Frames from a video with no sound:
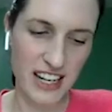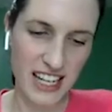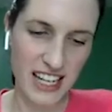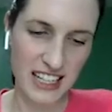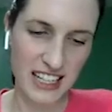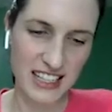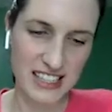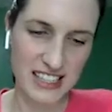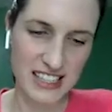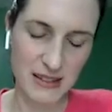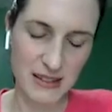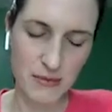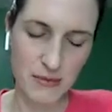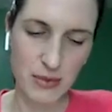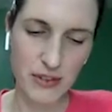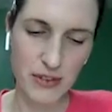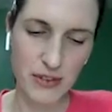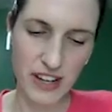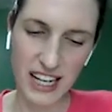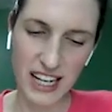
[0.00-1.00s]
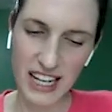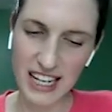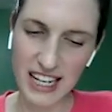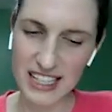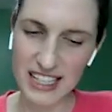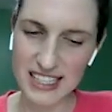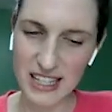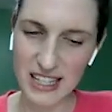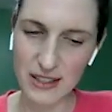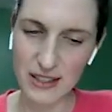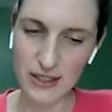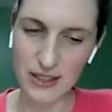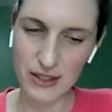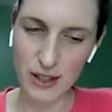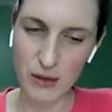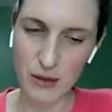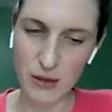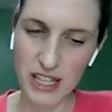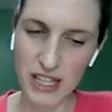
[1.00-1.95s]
headaches down the road.